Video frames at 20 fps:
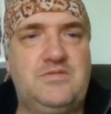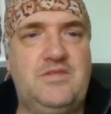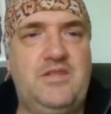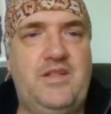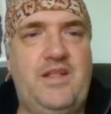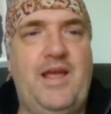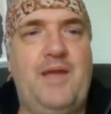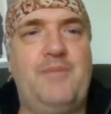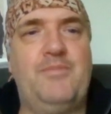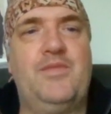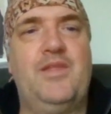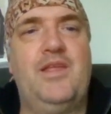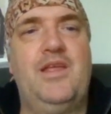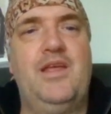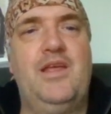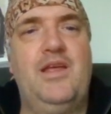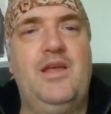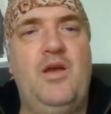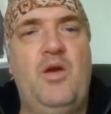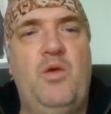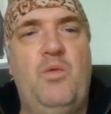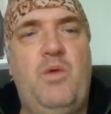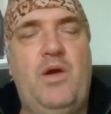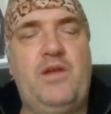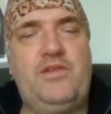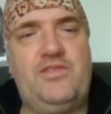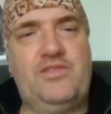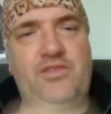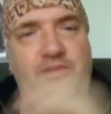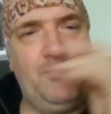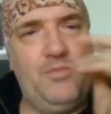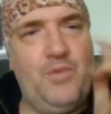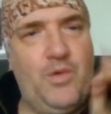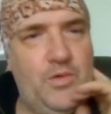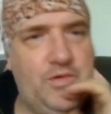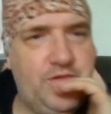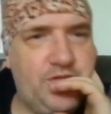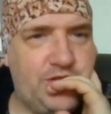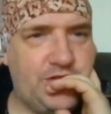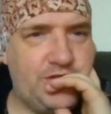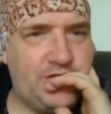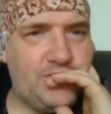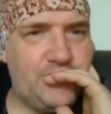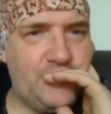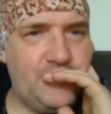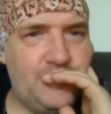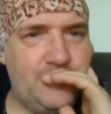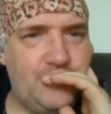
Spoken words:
Yeah. What's the most?